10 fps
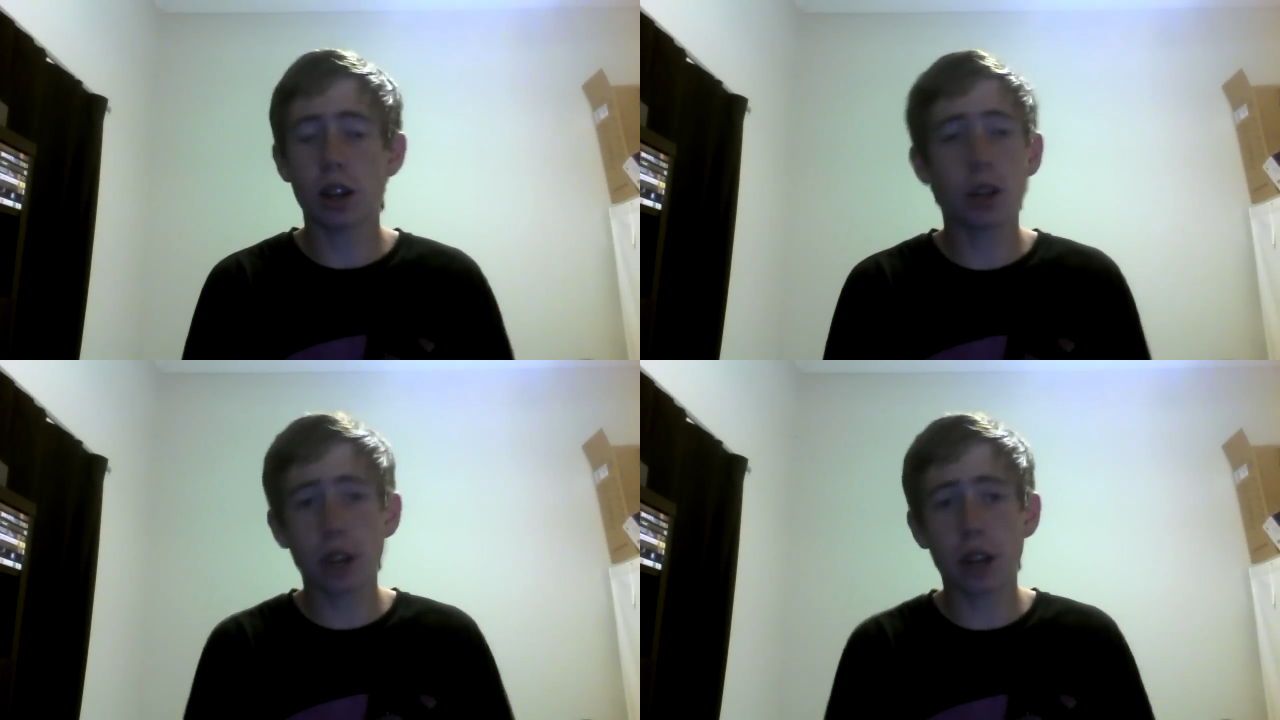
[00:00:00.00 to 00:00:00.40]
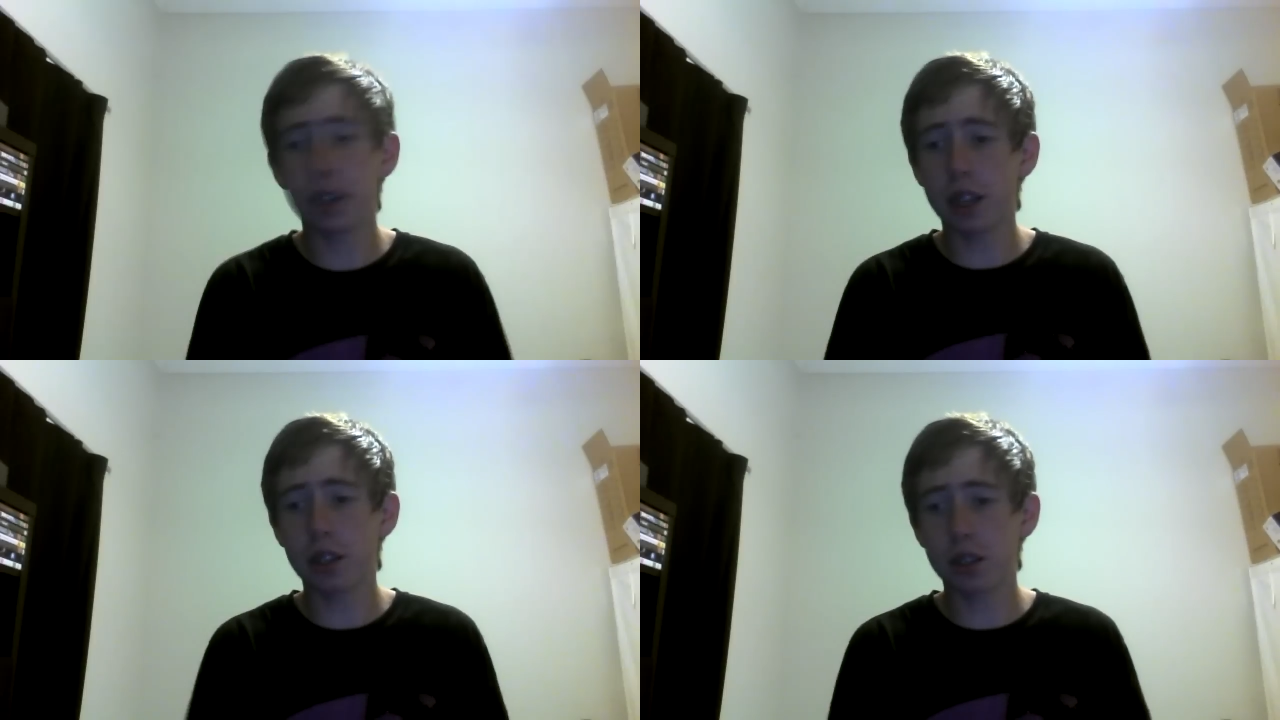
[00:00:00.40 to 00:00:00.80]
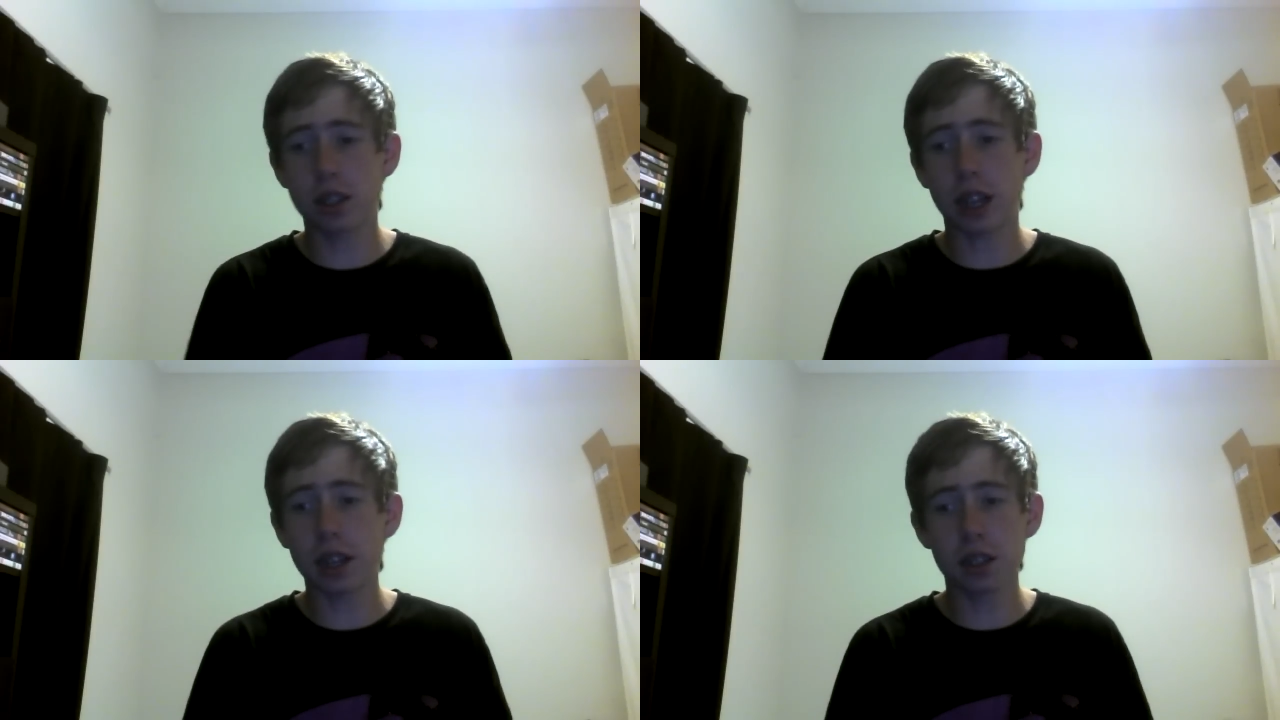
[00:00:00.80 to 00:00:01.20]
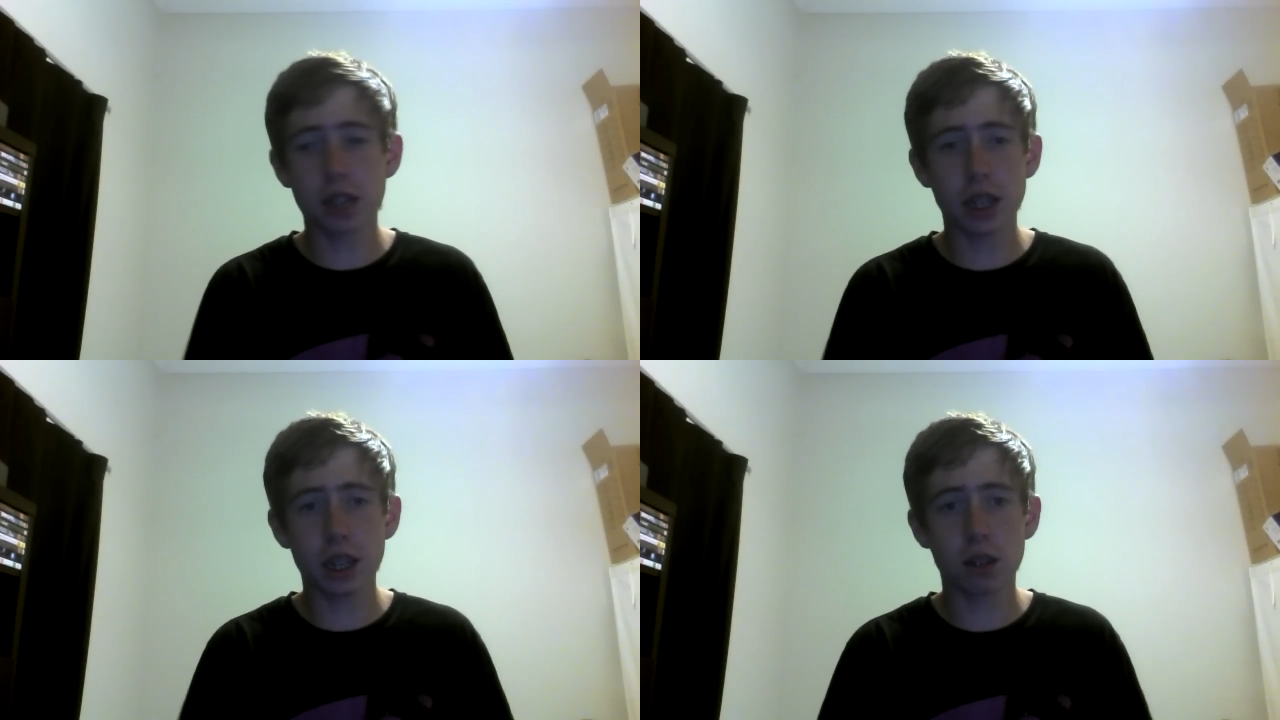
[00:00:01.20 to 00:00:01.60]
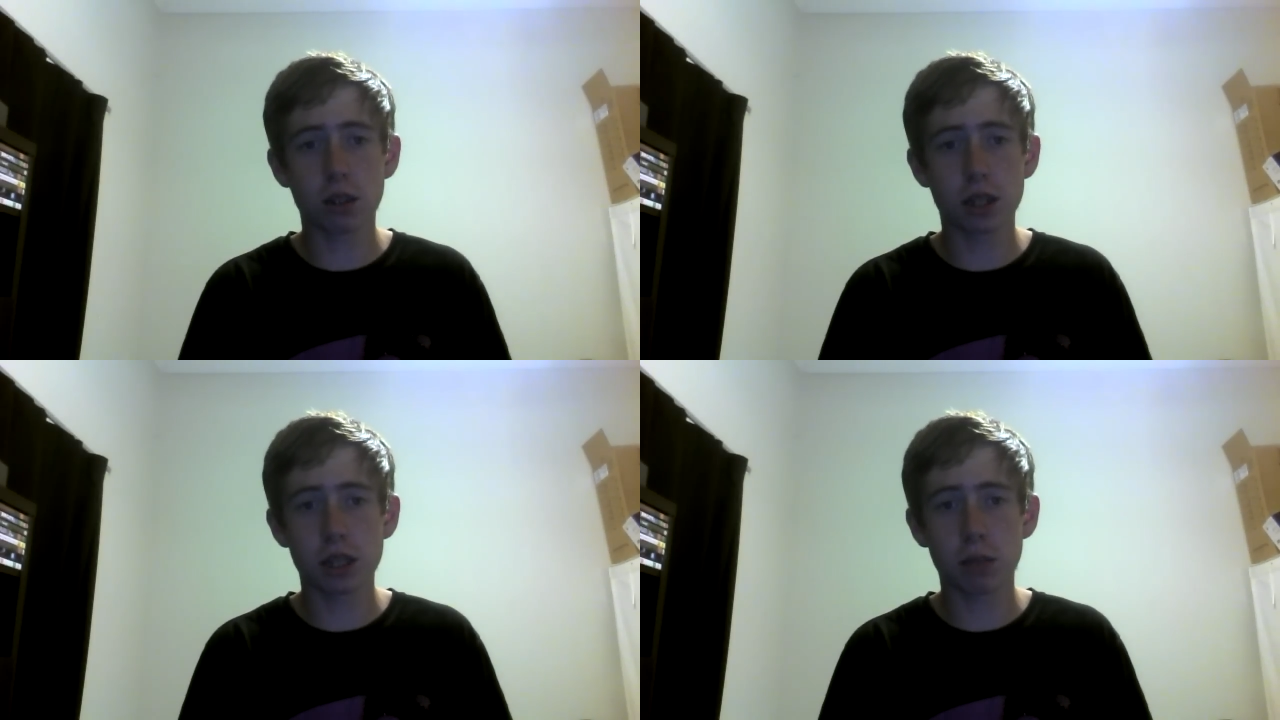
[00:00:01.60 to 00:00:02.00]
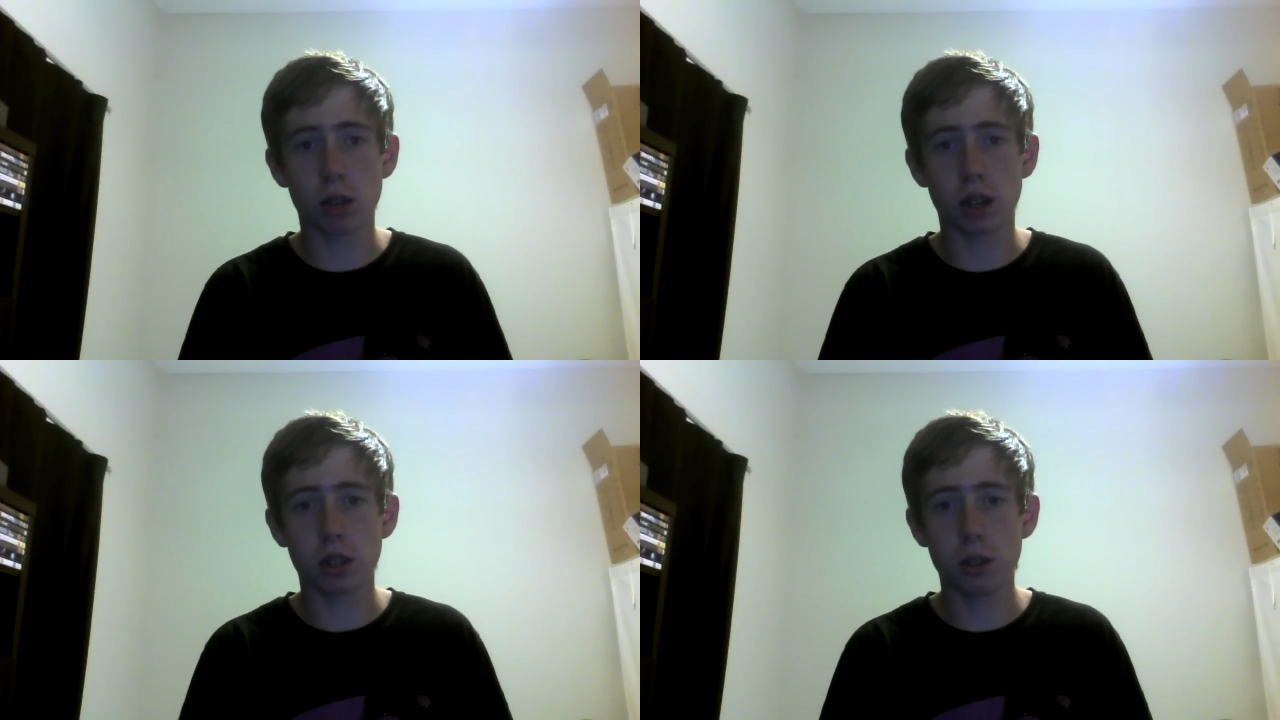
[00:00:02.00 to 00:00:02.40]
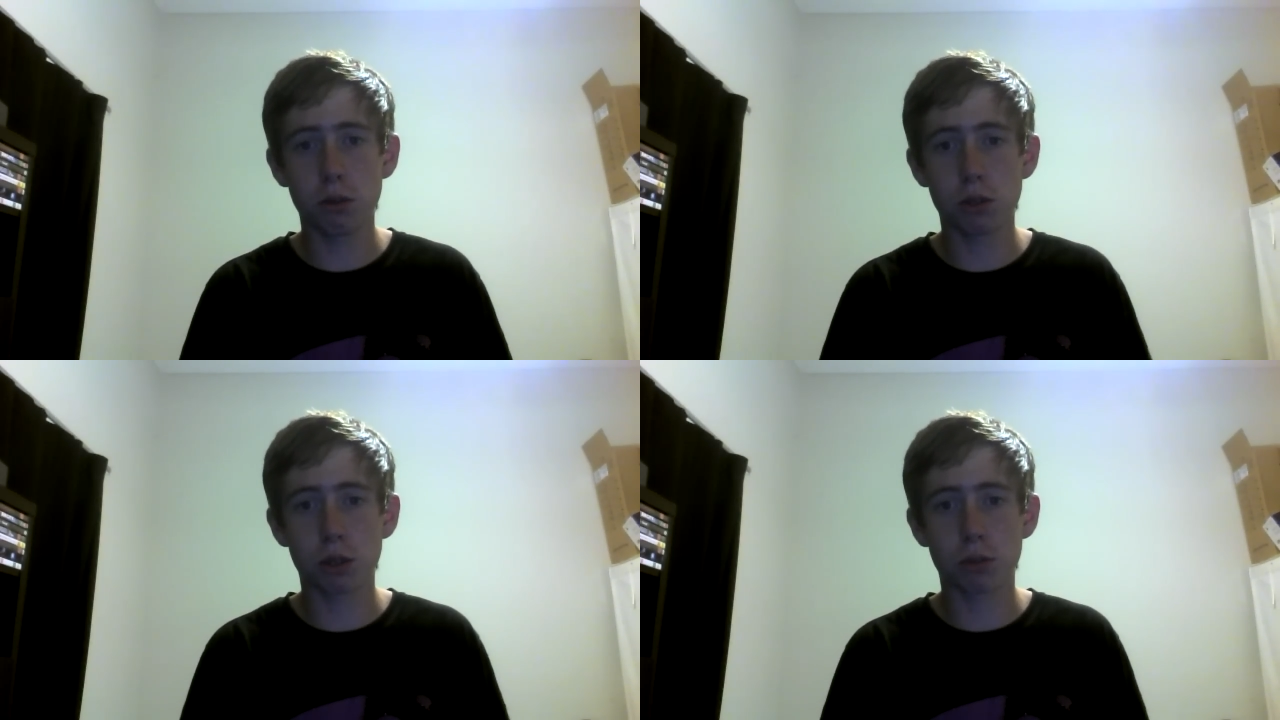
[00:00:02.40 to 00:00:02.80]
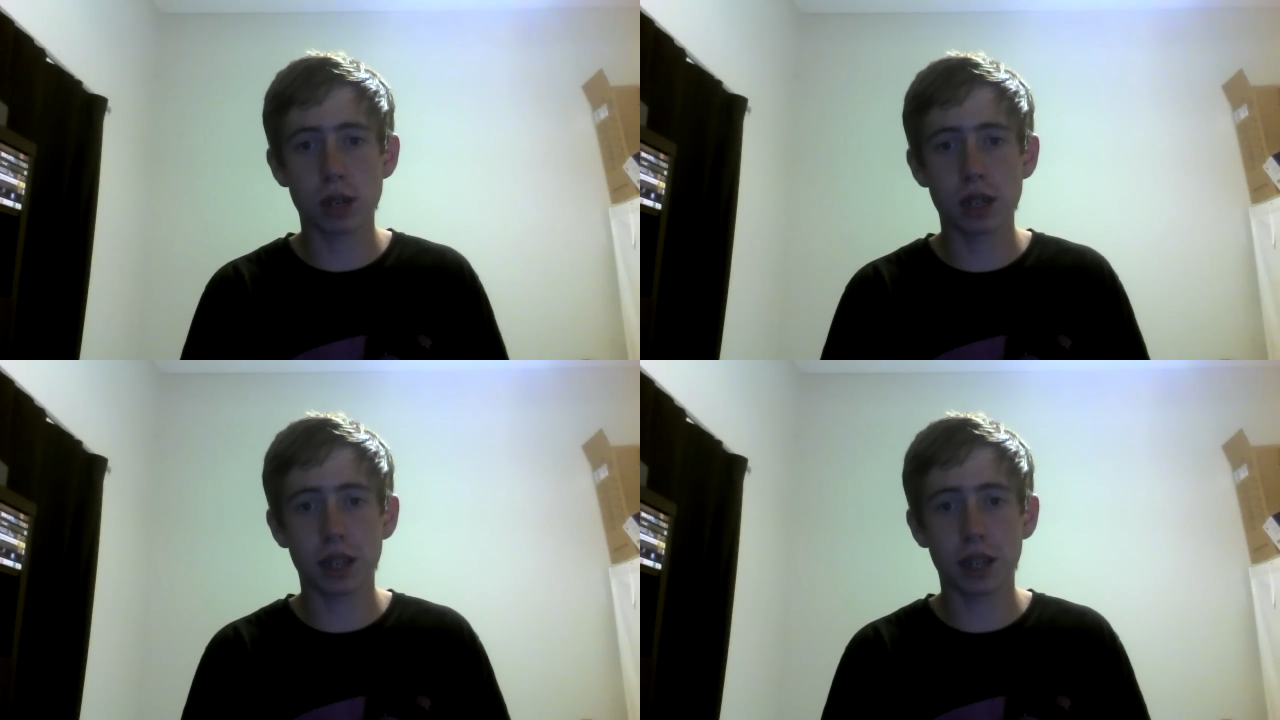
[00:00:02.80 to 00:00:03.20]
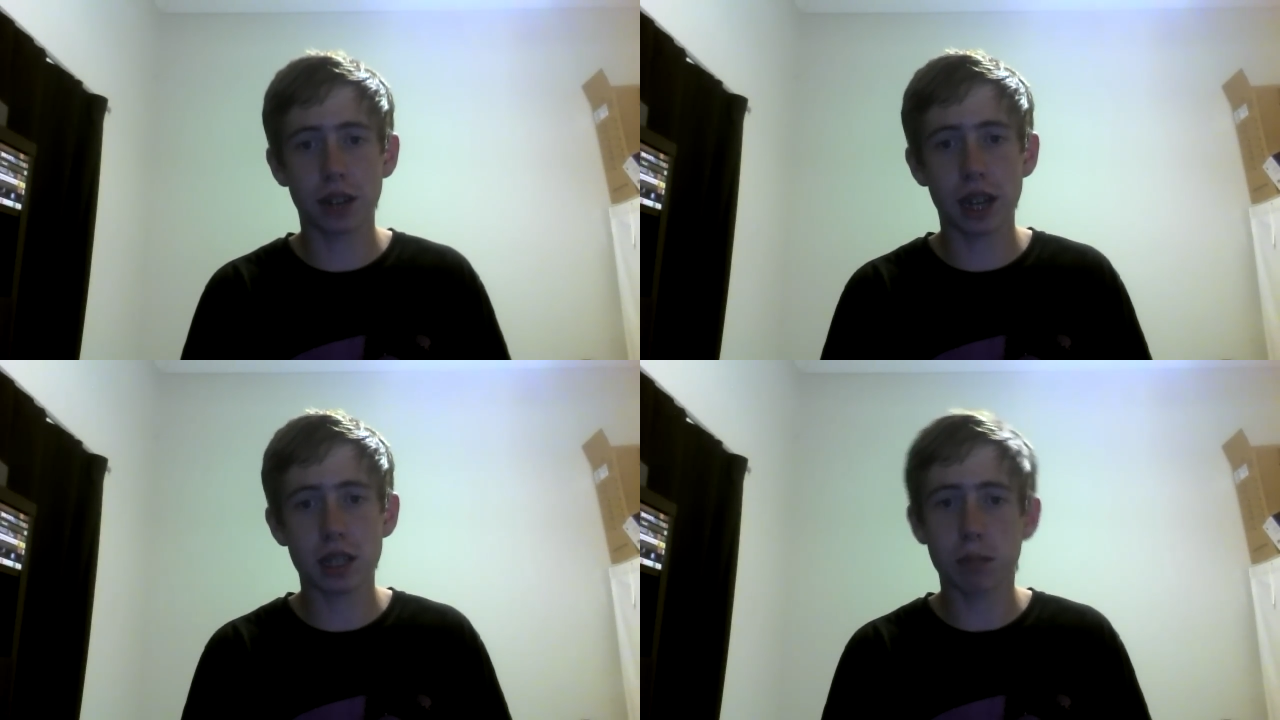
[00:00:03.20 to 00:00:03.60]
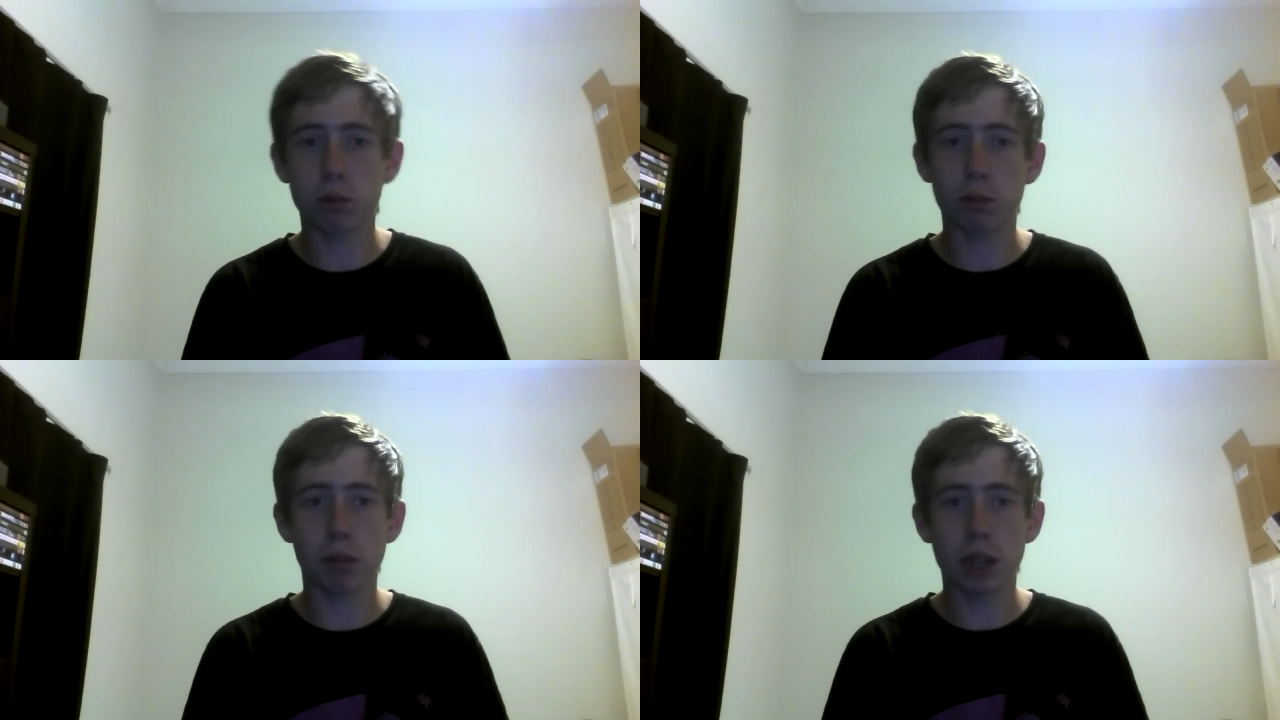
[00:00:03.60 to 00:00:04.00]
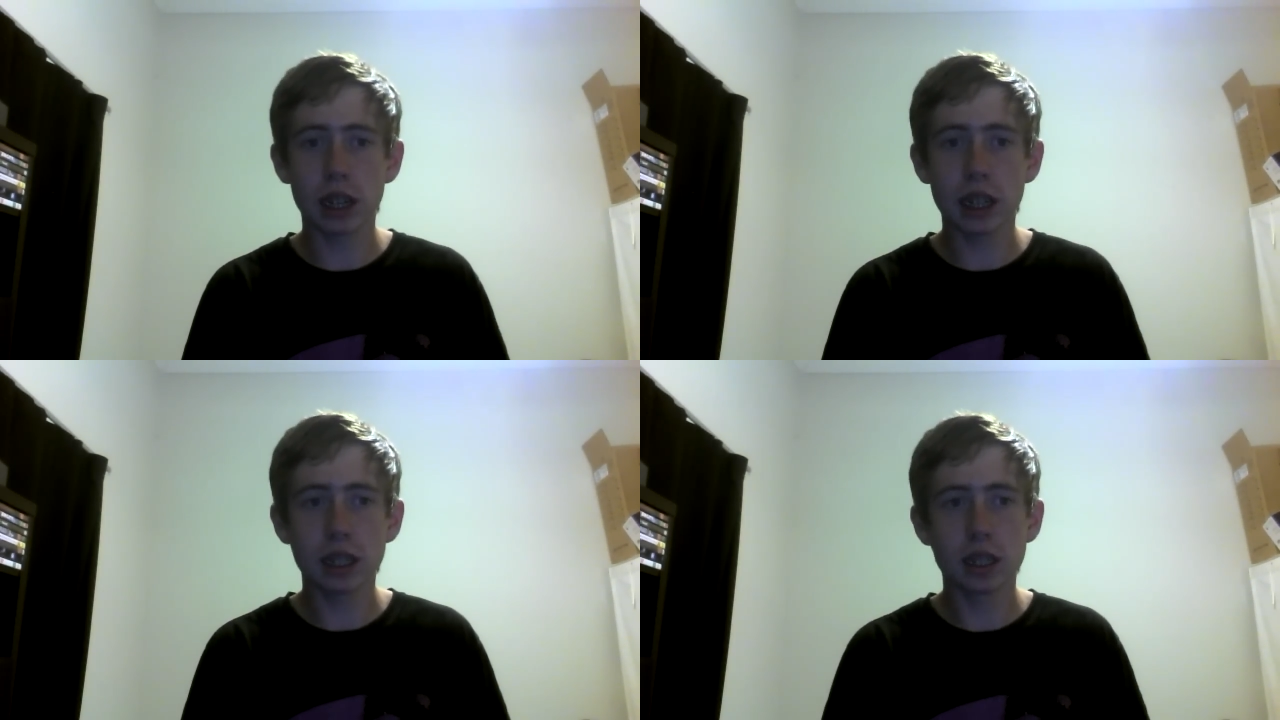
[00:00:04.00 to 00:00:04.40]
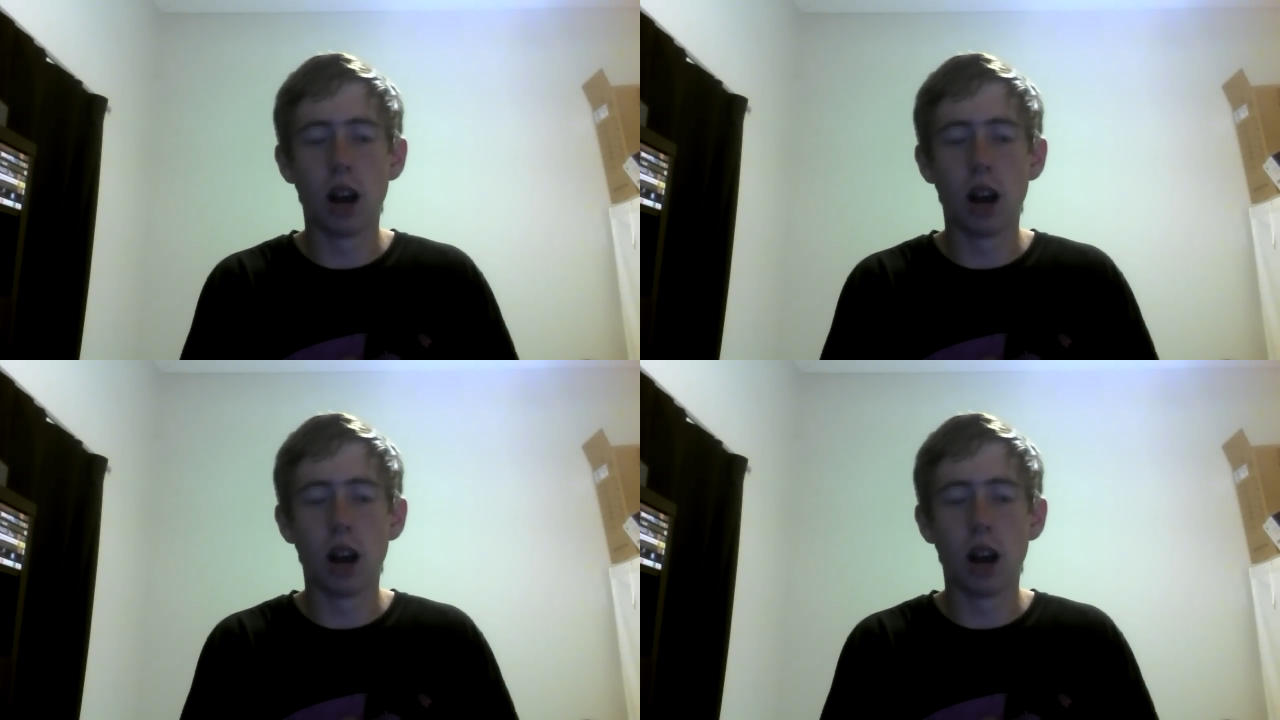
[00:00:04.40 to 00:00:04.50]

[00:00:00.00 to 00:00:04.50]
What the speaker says: don't know. Is it just attention seeking or is it what? Do you really think you're going to get somewhere modeling?